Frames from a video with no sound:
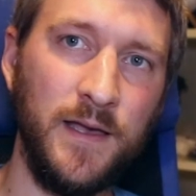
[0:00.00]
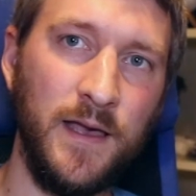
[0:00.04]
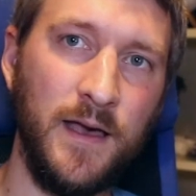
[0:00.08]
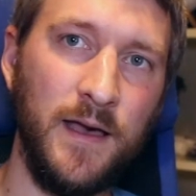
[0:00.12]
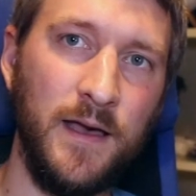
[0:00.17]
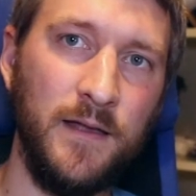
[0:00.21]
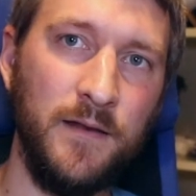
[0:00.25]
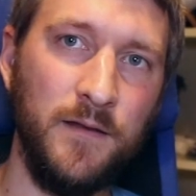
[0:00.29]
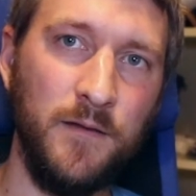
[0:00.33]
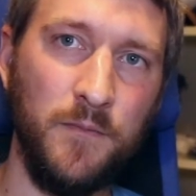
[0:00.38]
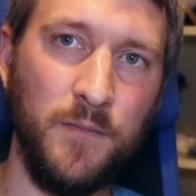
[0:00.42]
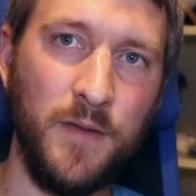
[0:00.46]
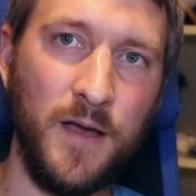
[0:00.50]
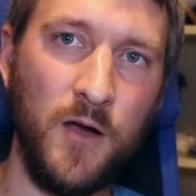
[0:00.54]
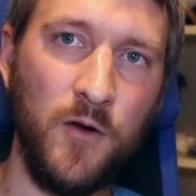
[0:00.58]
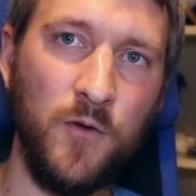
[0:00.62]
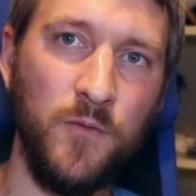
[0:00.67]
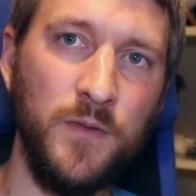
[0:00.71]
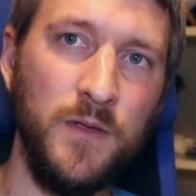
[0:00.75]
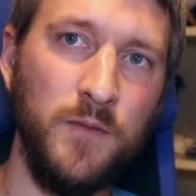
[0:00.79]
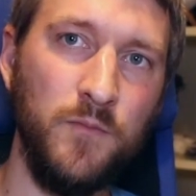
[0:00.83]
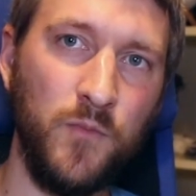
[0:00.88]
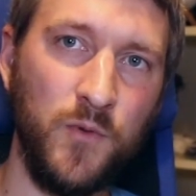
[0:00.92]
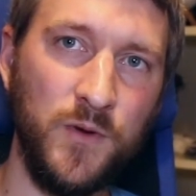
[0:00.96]
had power
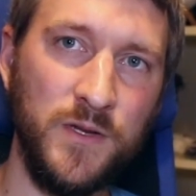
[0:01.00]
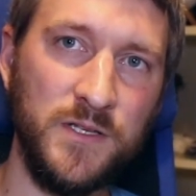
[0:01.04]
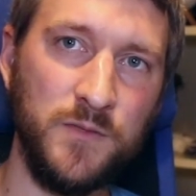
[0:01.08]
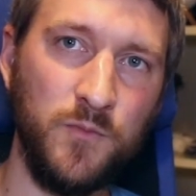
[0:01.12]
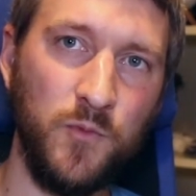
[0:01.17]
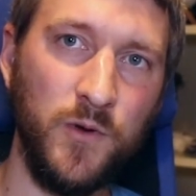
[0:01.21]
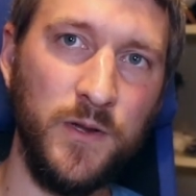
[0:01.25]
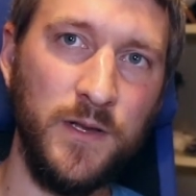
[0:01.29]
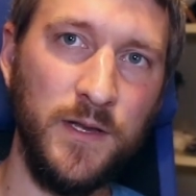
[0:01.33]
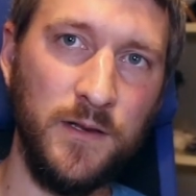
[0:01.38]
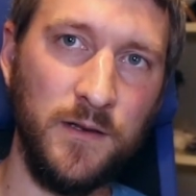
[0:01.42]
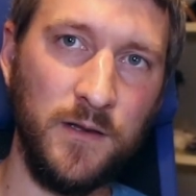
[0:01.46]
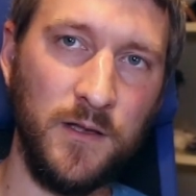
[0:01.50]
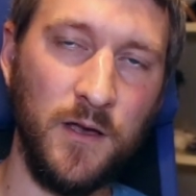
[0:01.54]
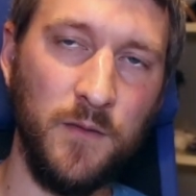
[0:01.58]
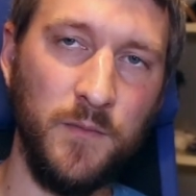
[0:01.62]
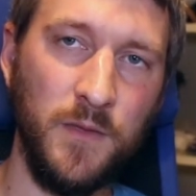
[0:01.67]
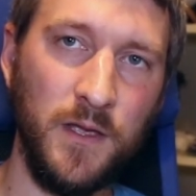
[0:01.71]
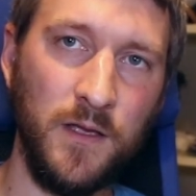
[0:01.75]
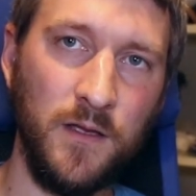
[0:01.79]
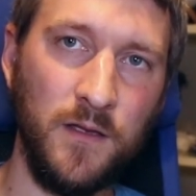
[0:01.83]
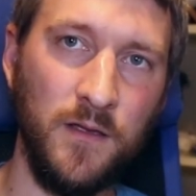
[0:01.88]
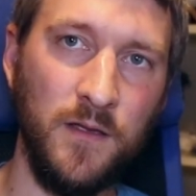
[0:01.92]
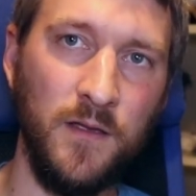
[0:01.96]
beam point-to-point
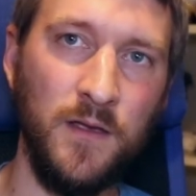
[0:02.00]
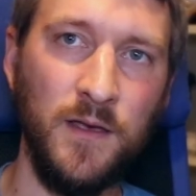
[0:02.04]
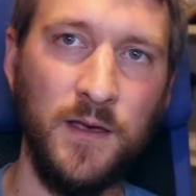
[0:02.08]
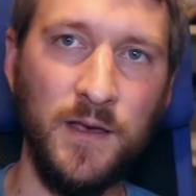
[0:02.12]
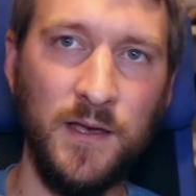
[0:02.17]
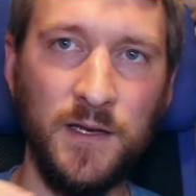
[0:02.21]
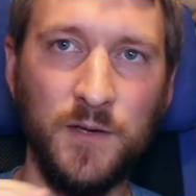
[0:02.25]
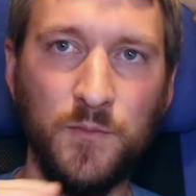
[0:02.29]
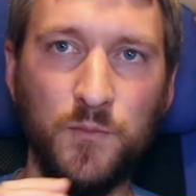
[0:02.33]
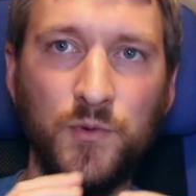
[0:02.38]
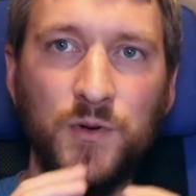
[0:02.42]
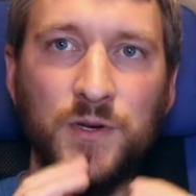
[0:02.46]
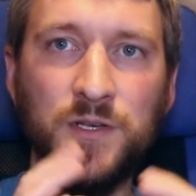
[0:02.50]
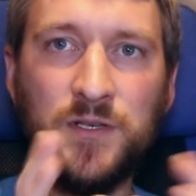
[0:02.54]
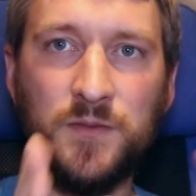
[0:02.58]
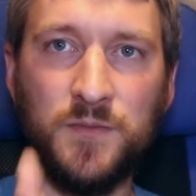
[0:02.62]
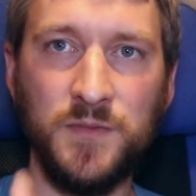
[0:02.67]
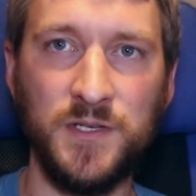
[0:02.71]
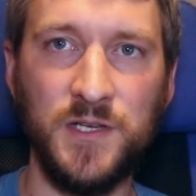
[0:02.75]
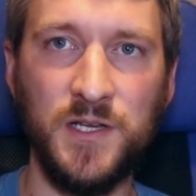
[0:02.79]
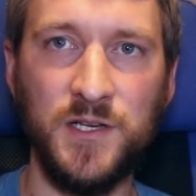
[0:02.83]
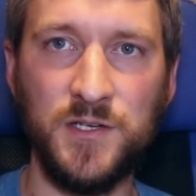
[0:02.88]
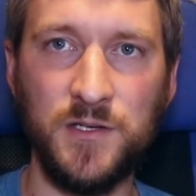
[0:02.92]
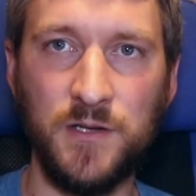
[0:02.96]
incoming and a prism
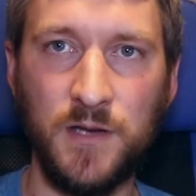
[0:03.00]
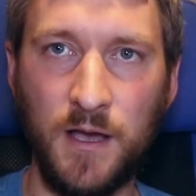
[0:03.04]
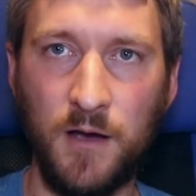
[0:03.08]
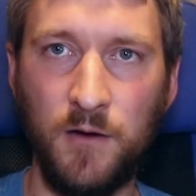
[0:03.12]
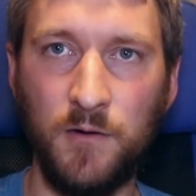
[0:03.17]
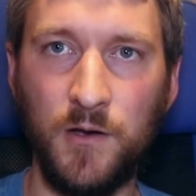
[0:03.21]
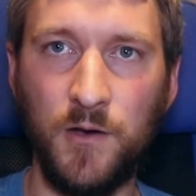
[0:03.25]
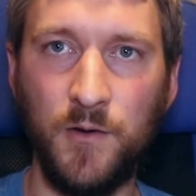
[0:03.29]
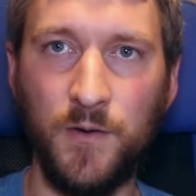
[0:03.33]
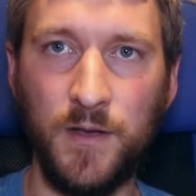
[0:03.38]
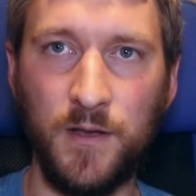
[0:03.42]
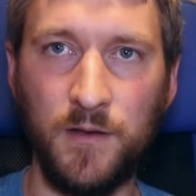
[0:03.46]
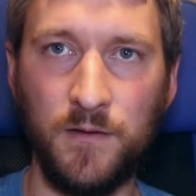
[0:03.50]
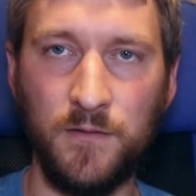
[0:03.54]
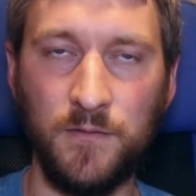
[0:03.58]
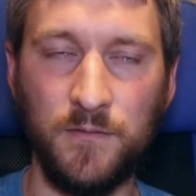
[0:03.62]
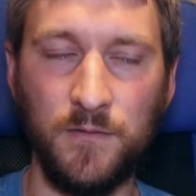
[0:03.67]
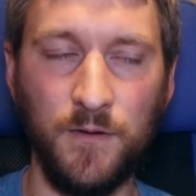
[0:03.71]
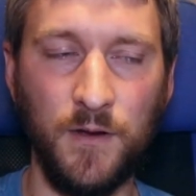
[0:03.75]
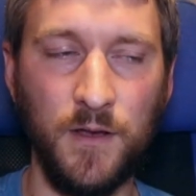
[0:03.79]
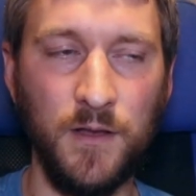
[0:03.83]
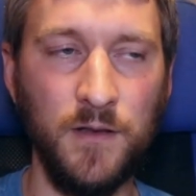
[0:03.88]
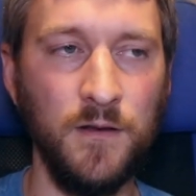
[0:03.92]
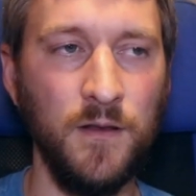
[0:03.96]
station outgoing,
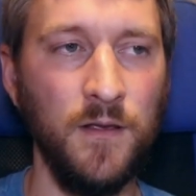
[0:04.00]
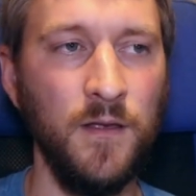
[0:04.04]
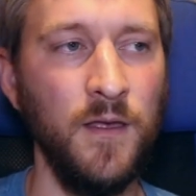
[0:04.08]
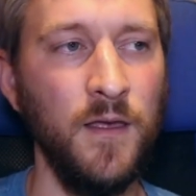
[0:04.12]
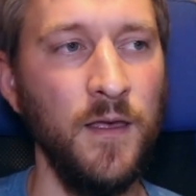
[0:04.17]
right?